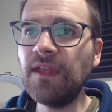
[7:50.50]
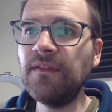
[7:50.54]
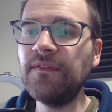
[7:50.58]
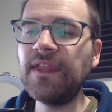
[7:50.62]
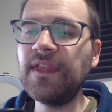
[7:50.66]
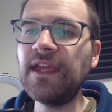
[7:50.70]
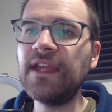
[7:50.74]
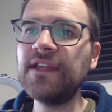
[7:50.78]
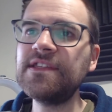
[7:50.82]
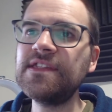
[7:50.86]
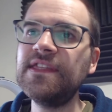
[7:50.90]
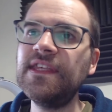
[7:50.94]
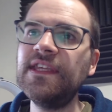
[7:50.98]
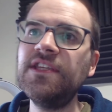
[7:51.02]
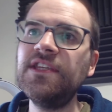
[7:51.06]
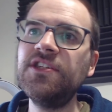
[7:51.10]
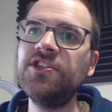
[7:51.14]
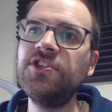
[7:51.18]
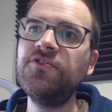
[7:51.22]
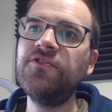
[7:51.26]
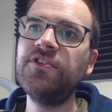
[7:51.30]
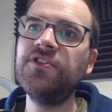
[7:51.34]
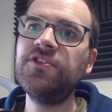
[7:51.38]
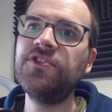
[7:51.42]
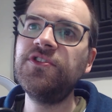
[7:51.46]
there's things
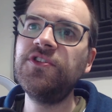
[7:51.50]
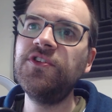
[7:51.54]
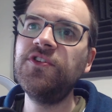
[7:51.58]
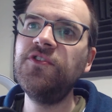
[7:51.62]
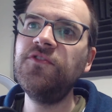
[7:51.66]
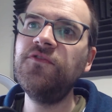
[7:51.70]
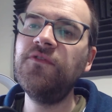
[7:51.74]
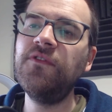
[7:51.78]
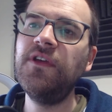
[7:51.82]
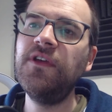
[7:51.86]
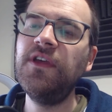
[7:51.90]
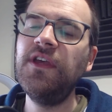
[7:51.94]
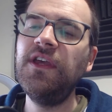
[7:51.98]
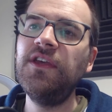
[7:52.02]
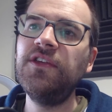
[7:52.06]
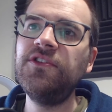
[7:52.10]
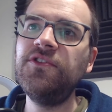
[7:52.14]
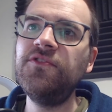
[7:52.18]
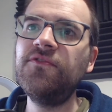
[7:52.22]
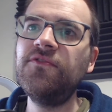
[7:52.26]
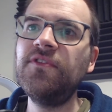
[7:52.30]
you can do, you